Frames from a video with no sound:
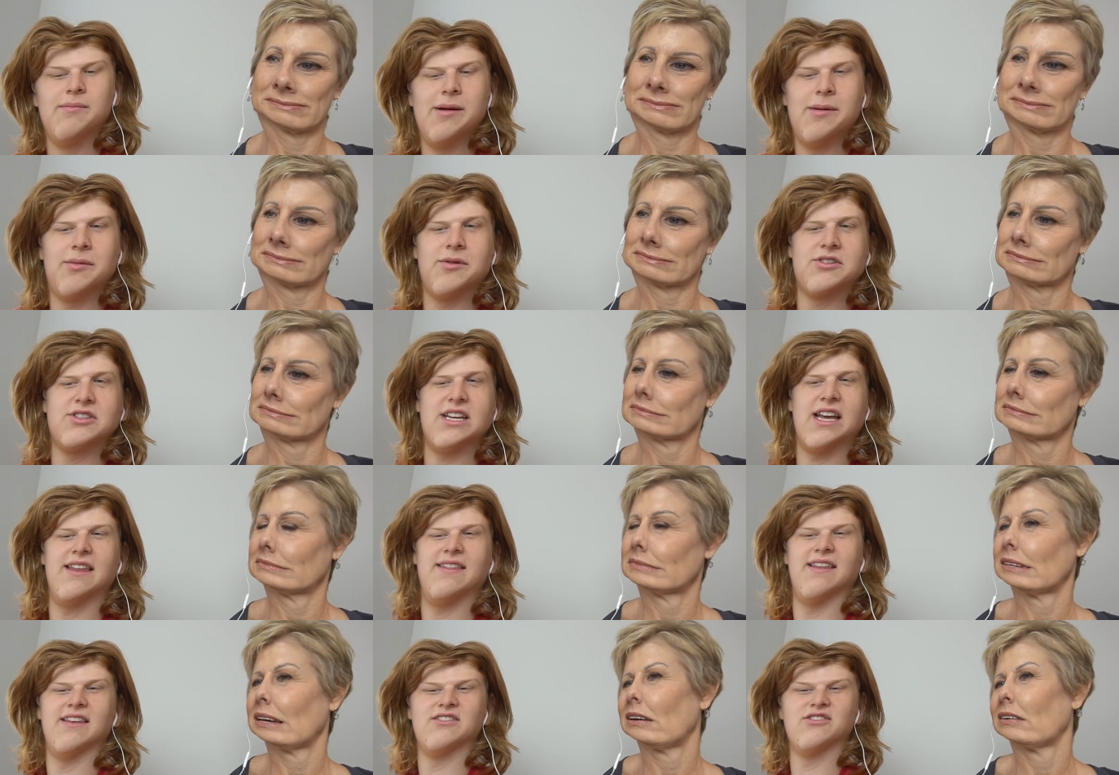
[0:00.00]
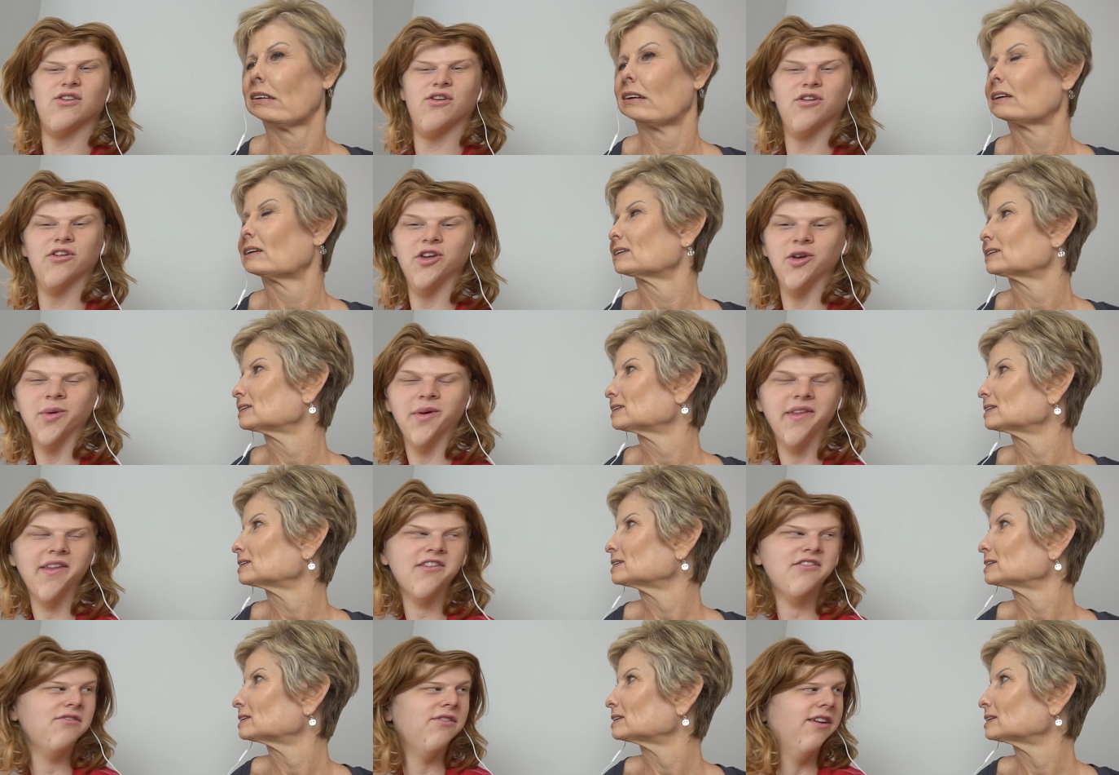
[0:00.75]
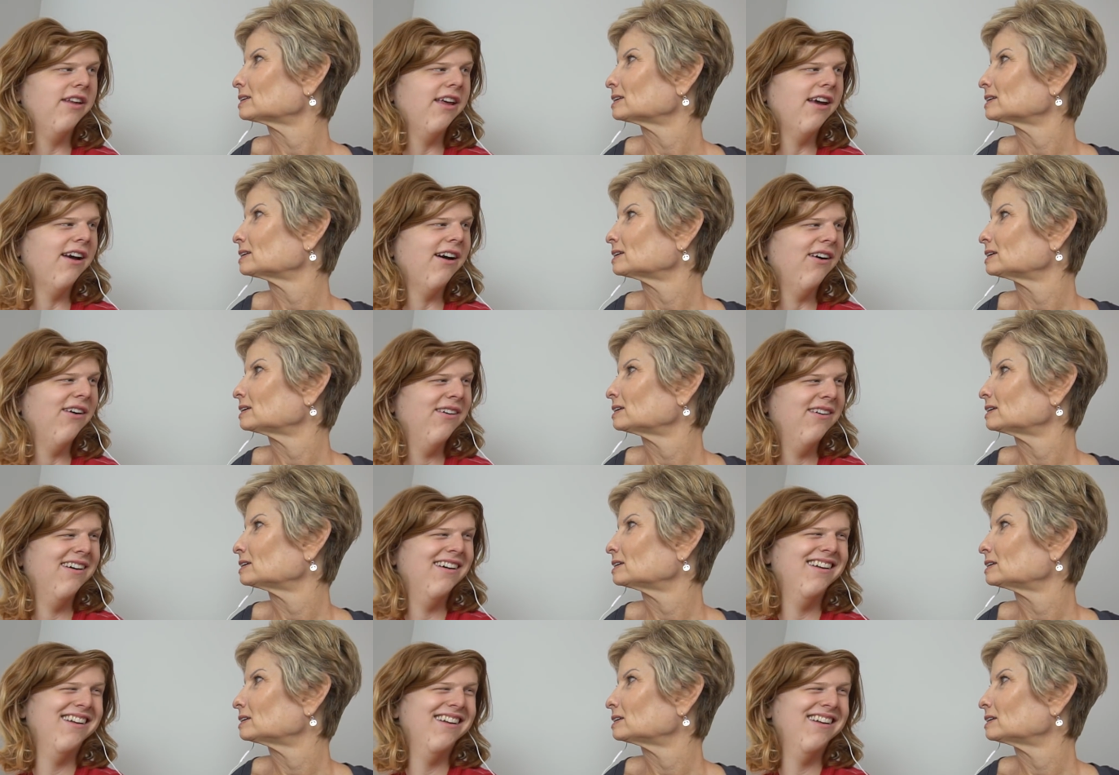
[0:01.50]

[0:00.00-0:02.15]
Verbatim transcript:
Speaker 1: People were saying they saw you in this video.